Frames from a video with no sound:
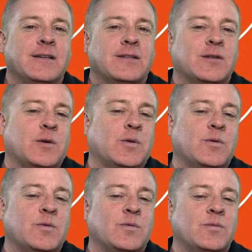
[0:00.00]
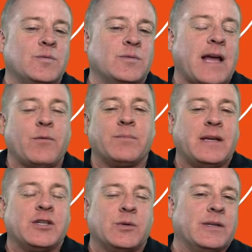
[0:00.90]
so that would
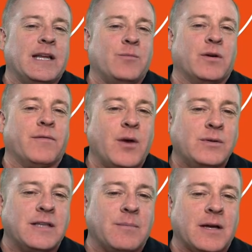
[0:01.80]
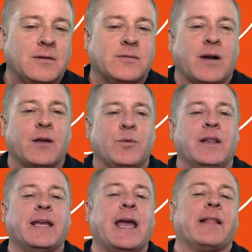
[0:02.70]
mean she would need one of those emails, right?
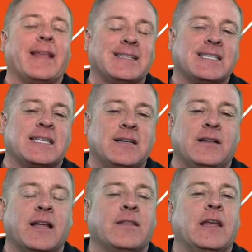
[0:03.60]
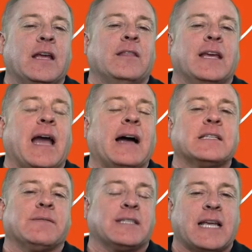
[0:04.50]
Well, again, that's still in the, the
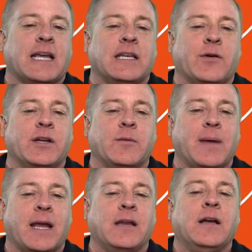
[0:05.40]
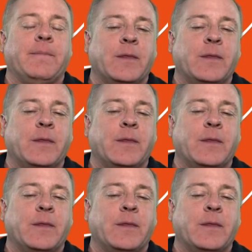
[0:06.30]
guise of a secondary domain.